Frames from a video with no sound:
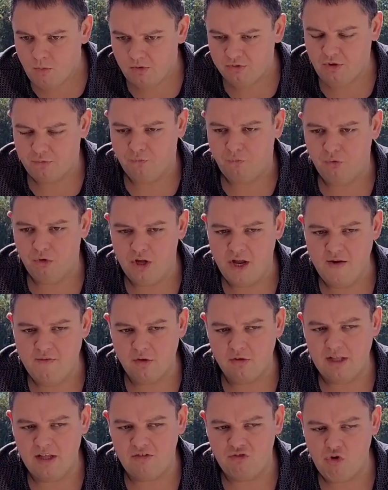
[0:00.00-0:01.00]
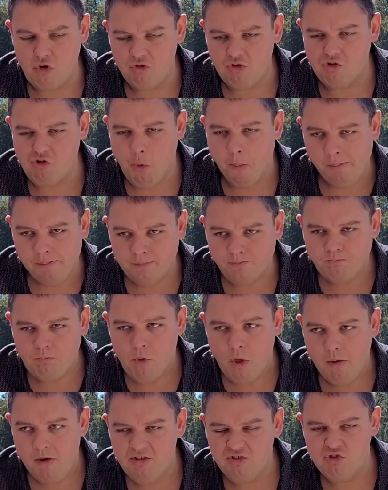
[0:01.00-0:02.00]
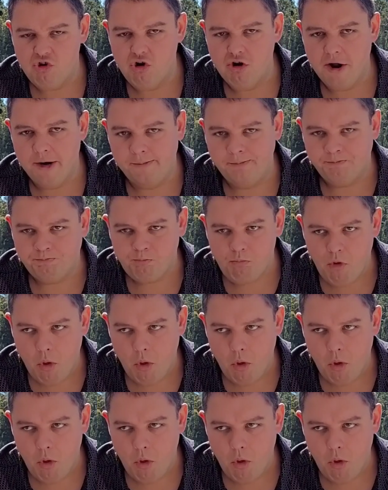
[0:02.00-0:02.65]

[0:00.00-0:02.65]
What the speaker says: The flavor of that sausage, it's got